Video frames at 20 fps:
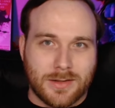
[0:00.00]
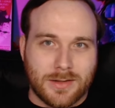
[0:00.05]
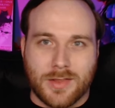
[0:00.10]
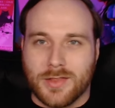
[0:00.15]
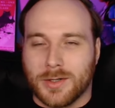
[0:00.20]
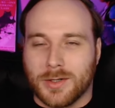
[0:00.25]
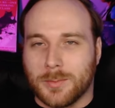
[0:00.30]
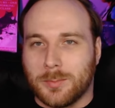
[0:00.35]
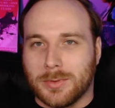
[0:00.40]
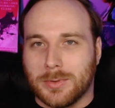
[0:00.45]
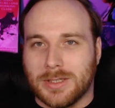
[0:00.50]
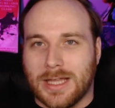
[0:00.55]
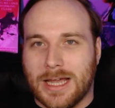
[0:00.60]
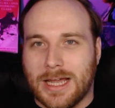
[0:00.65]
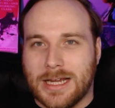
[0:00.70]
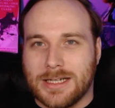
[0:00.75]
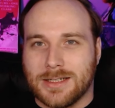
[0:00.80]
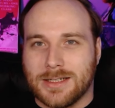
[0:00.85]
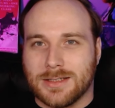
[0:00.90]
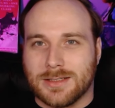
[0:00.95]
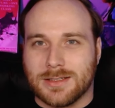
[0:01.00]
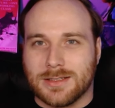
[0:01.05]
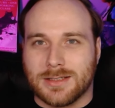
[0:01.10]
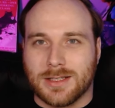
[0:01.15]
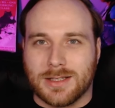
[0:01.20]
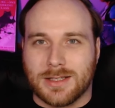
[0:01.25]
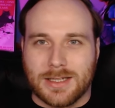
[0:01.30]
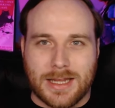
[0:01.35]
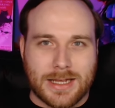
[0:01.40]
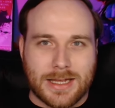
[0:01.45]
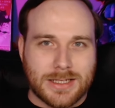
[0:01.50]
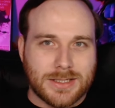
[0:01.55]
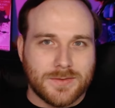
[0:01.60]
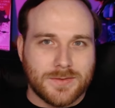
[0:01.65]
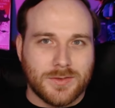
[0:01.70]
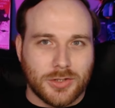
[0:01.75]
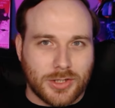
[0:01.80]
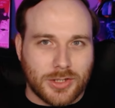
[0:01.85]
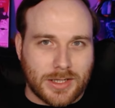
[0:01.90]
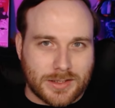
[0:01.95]
then they're blinded until the end
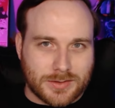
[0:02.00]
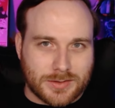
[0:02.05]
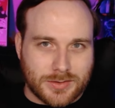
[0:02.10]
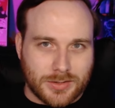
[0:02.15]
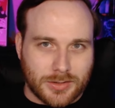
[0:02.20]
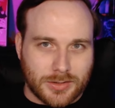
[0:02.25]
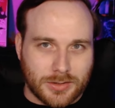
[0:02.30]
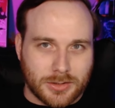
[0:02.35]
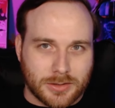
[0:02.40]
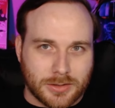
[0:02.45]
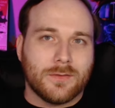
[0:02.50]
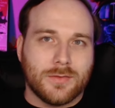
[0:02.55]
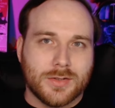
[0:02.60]
of your next turn.